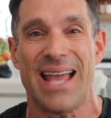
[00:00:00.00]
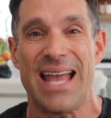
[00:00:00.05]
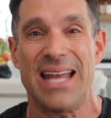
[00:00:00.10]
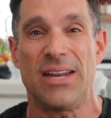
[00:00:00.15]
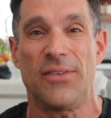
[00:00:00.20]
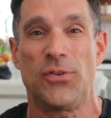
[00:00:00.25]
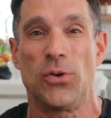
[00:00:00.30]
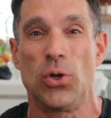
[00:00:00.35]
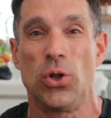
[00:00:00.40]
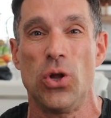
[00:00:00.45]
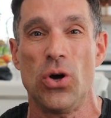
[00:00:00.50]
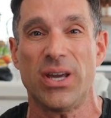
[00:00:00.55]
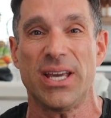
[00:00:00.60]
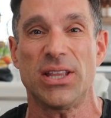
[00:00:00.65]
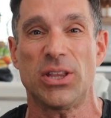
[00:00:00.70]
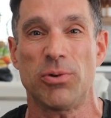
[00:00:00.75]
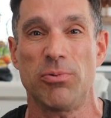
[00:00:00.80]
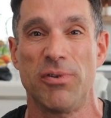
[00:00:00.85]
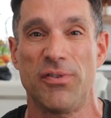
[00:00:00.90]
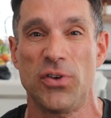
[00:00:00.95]
and if you look
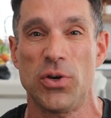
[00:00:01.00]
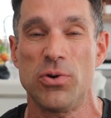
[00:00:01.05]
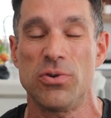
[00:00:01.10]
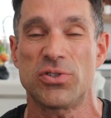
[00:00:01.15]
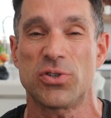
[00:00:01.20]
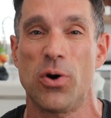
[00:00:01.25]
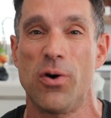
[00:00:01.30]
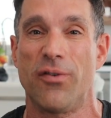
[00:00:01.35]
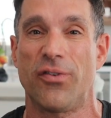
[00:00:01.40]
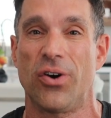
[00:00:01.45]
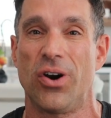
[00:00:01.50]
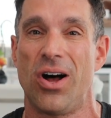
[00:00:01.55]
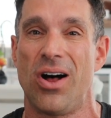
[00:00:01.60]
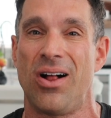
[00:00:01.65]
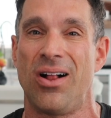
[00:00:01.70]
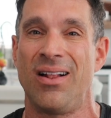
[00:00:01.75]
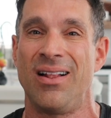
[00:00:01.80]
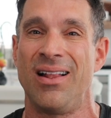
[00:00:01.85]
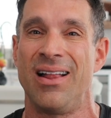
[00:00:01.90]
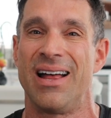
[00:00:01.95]
at the reviews
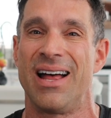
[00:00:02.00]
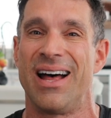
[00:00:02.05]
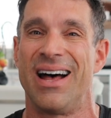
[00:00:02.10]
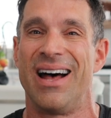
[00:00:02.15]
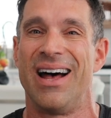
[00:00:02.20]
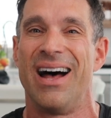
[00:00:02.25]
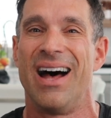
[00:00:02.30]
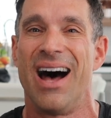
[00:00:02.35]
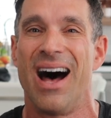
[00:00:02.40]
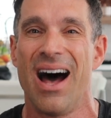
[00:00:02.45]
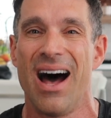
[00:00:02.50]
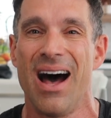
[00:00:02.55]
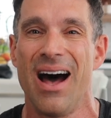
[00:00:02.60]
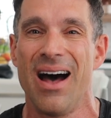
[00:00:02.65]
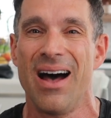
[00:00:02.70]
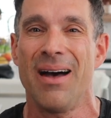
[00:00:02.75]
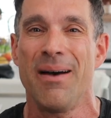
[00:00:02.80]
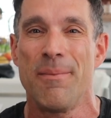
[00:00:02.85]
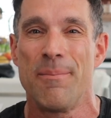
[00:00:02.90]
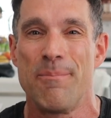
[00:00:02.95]
overall,
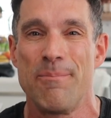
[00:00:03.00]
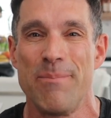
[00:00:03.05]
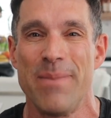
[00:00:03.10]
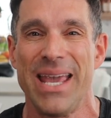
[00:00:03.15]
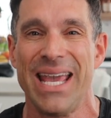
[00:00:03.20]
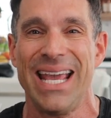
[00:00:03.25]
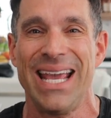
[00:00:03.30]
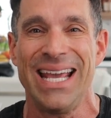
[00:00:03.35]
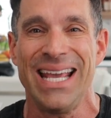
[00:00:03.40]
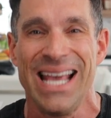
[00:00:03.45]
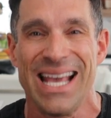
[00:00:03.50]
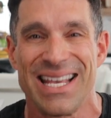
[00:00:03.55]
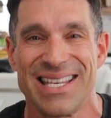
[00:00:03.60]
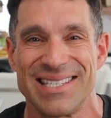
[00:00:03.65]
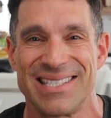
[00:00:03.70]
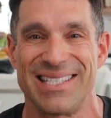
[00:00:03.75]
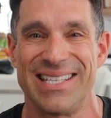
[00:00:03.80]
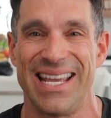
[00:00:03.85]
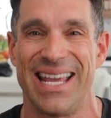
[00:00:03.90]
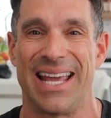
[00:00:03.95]

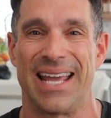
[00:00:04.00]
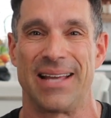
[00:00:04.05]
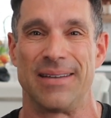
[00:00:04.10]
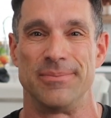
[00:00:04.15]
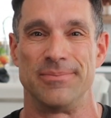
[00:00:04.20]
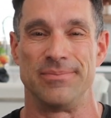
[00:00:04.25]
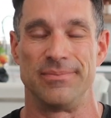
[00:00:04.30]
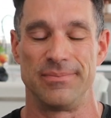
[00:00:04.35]
amazing.